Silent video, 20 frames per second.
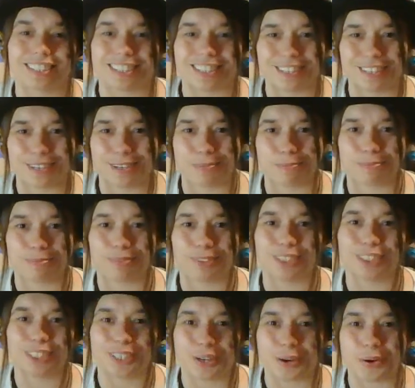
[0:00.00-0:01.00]
theme
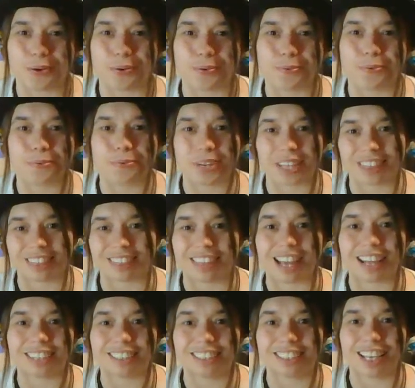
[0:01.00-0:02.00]
to go with
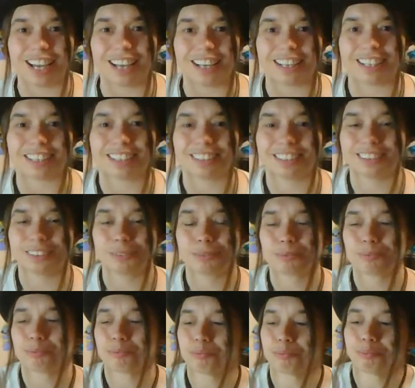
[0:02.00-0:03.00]
that deck.
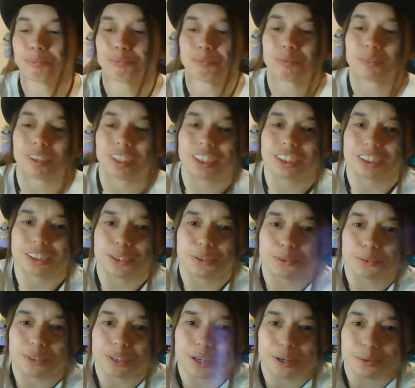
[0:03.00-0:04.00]

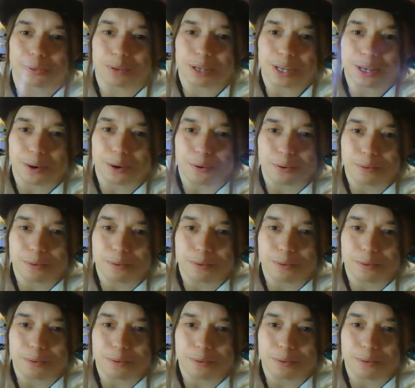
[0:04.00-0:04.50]
So here we go.